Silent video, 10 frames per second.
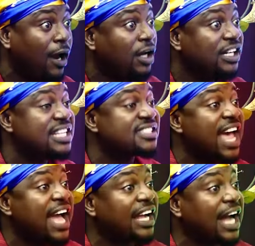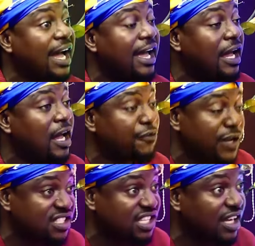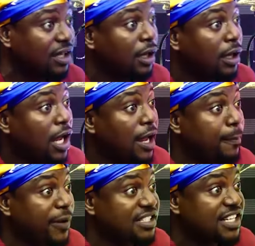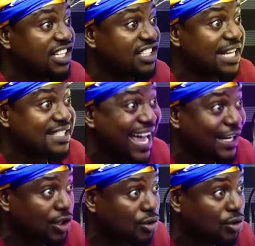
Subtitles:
Ninsanka, FNSN, presidential side, you know,